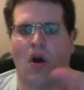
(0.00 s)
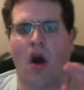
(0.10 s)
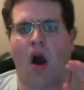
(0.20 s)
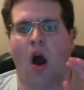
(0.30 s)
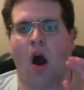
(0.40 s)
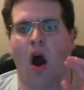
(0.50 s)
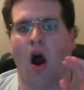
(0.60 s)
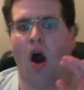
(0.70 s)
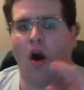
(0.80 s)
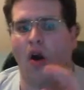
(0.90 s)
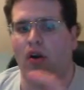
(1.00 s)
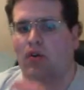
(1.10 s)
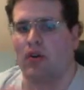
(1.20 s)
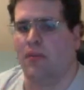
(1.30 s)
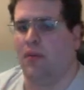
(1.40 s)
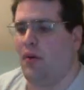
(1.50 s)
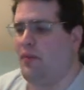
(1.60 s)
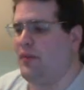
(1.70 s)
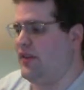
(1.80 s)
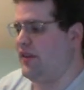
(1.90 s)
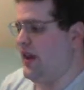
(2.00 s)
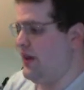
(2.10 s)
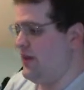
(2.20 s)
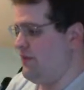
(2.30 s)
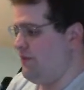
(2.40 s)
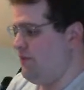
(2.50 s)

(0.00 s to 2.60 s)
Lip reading: horrible mistake.